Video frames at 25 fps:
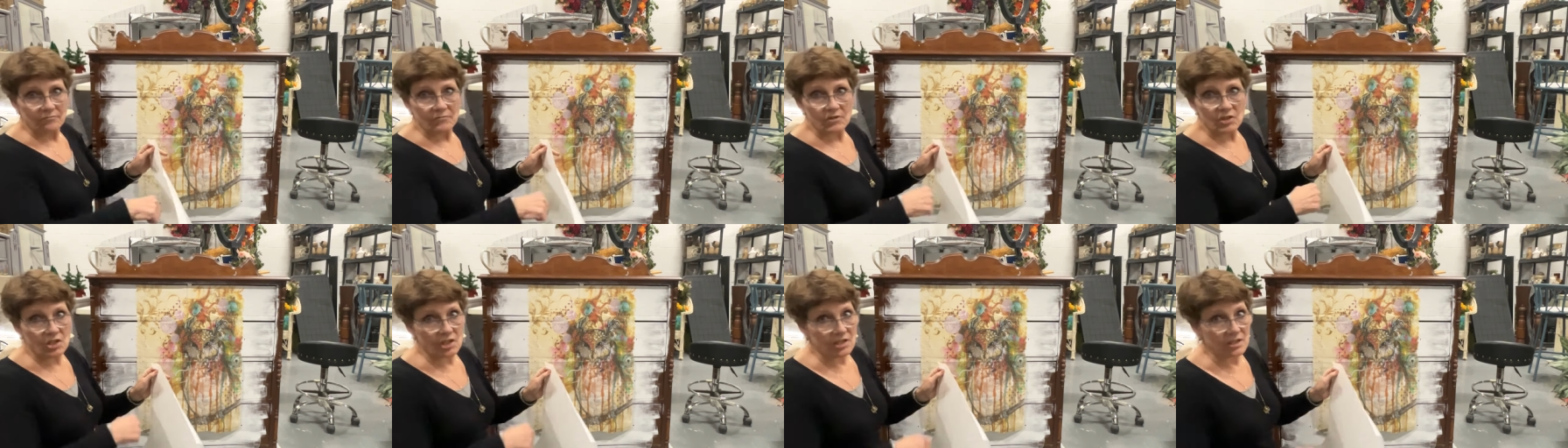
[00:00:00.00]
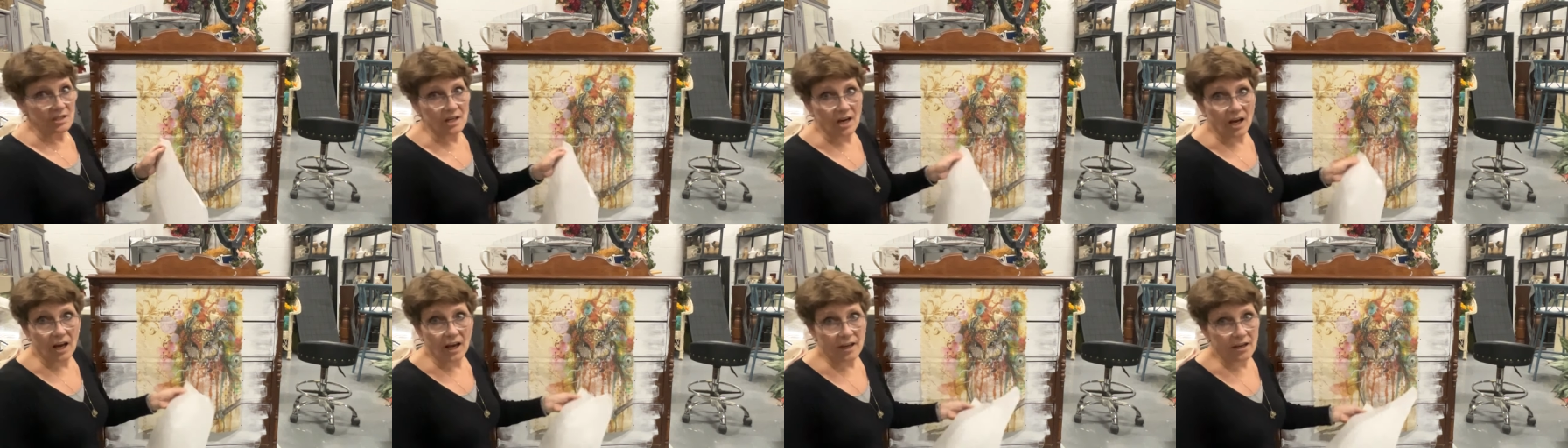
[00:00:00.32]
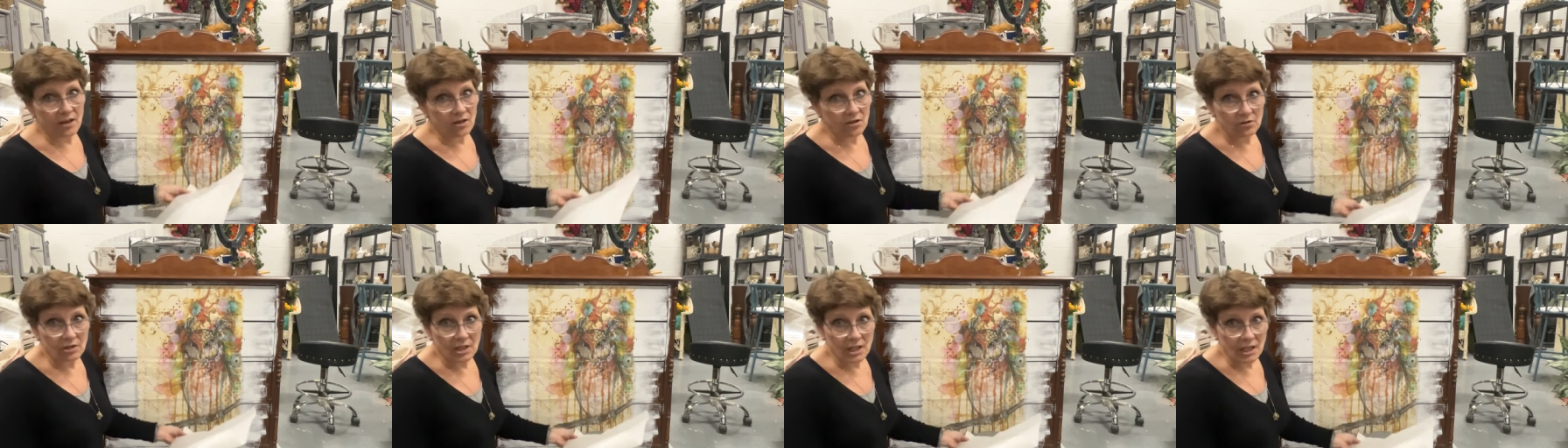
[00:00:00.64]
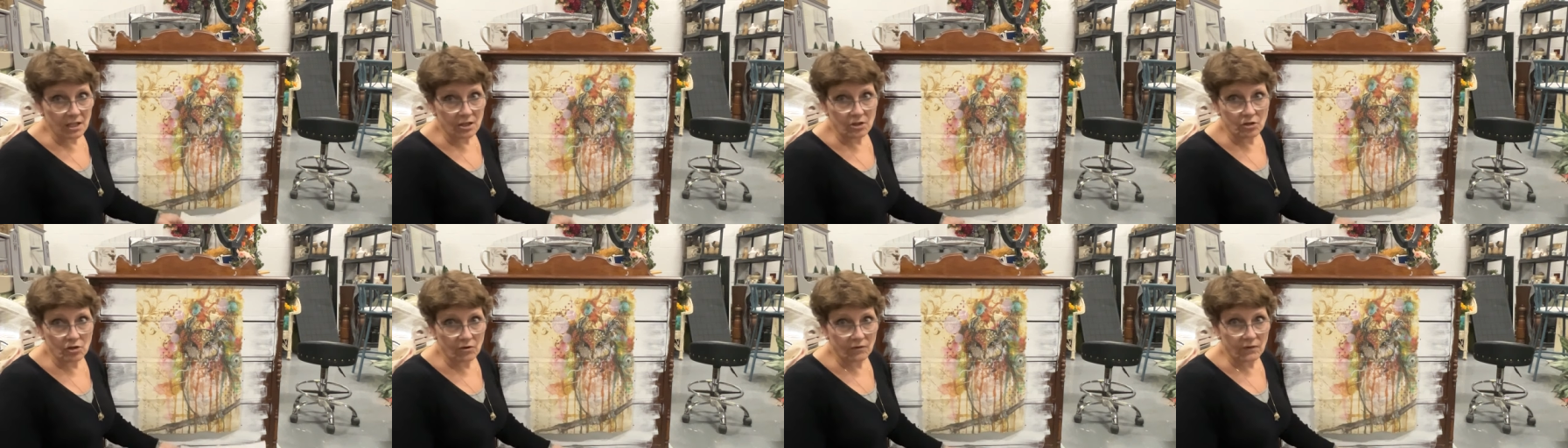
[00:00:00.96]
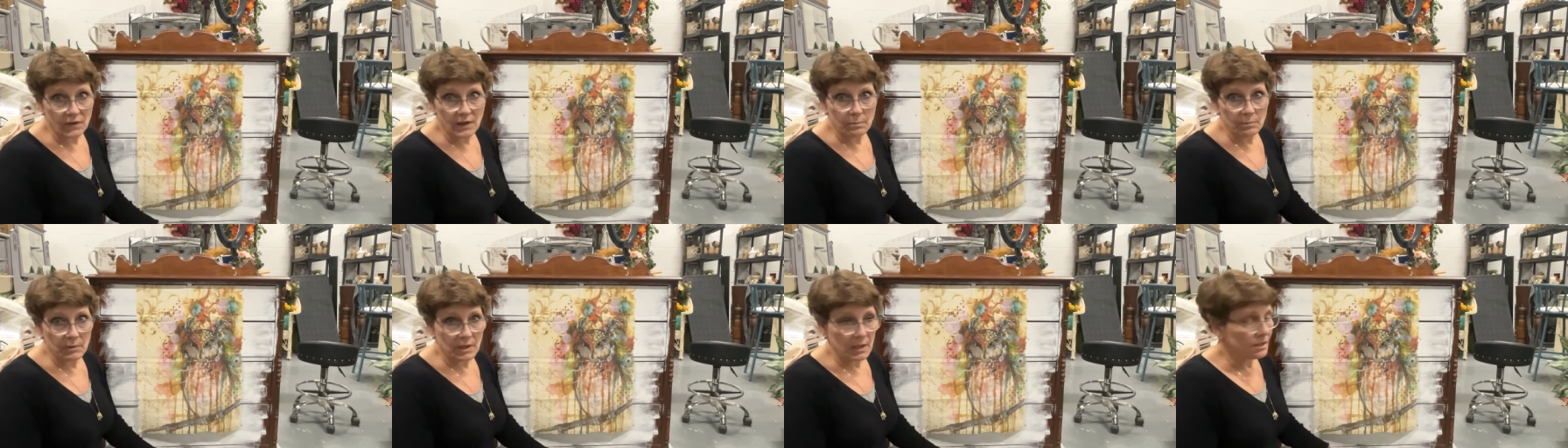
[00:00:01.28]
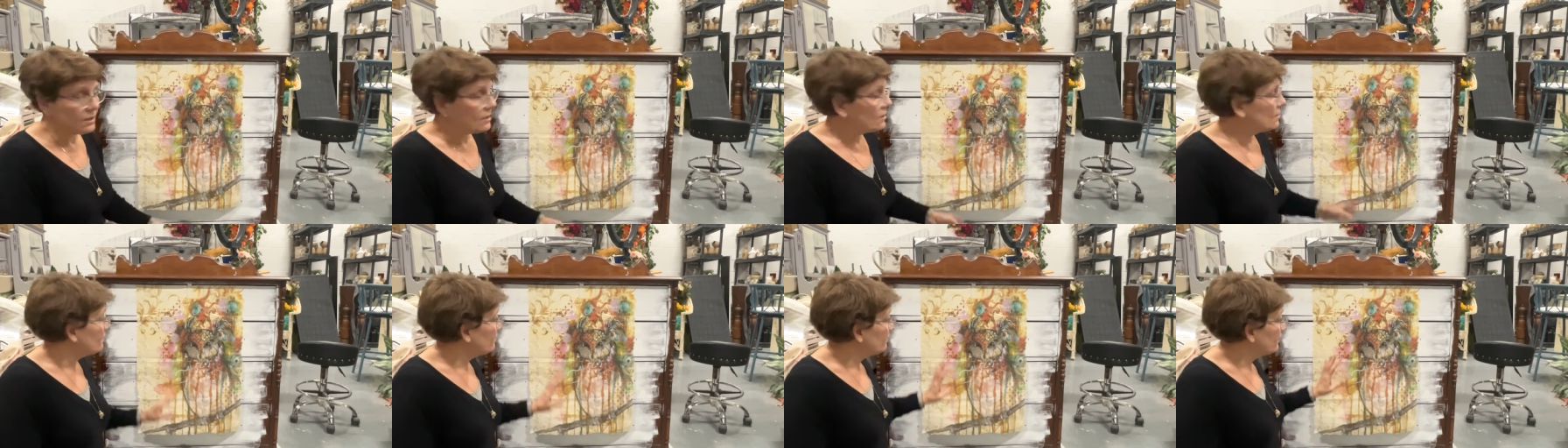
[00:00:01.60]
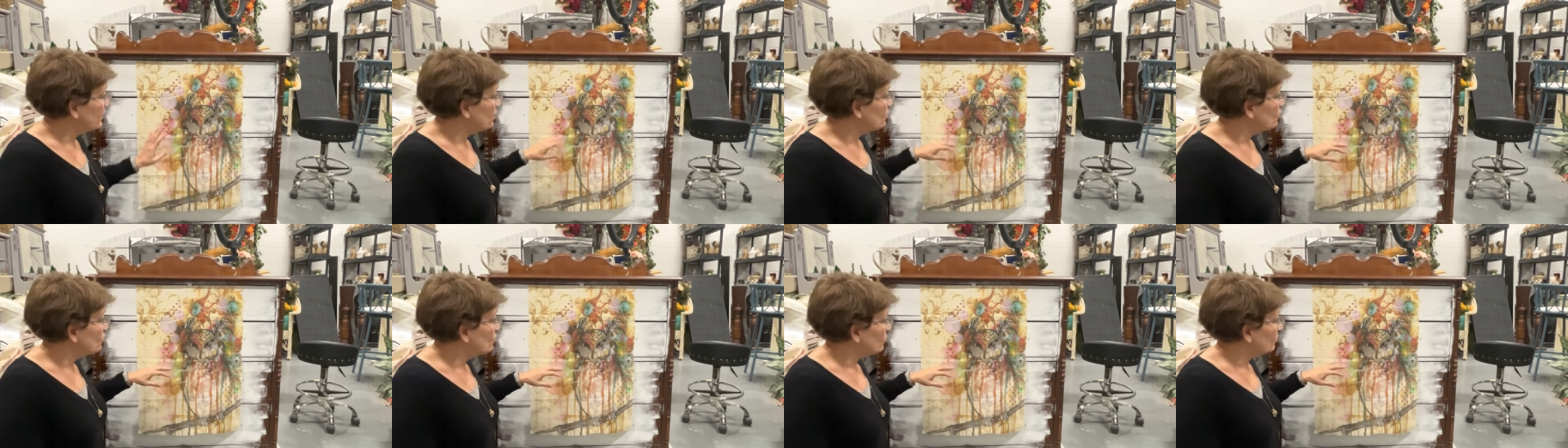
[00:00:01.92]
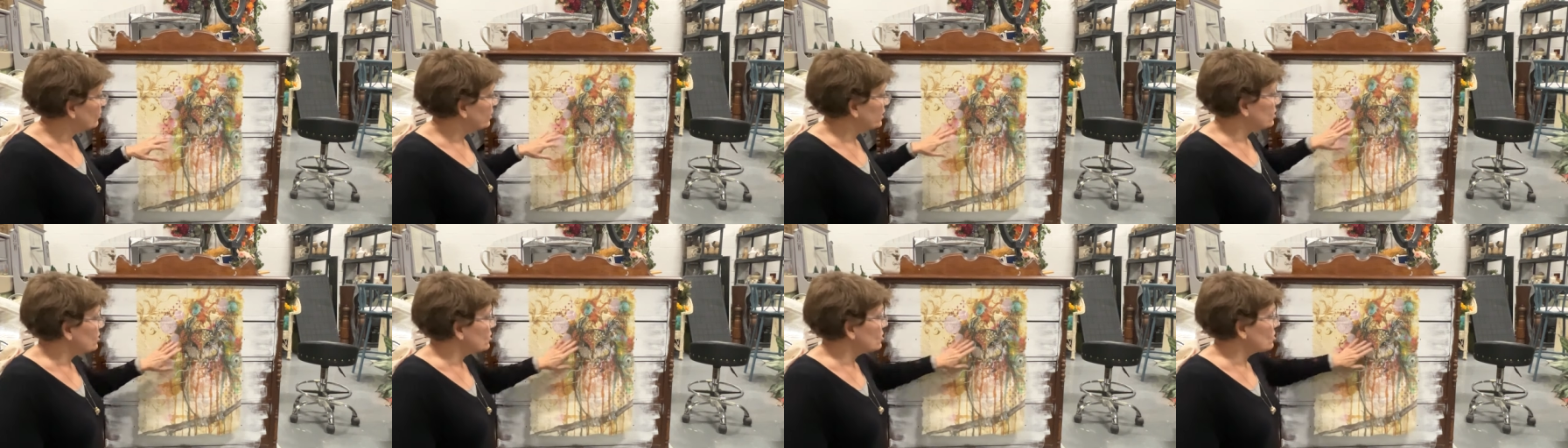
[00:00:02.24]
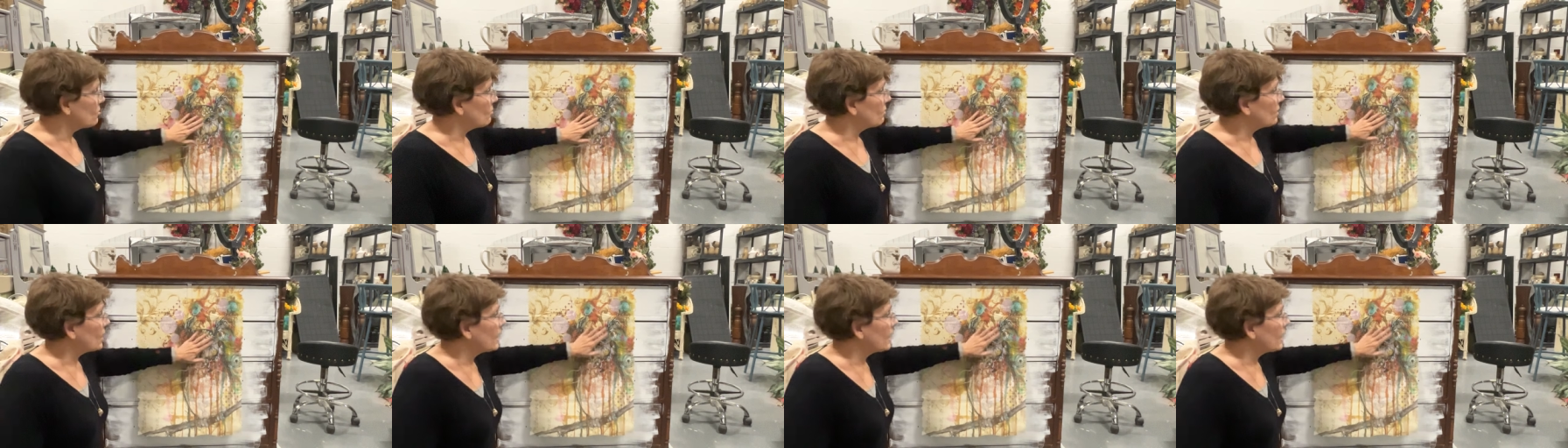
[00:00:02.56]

just iron each of them individually so that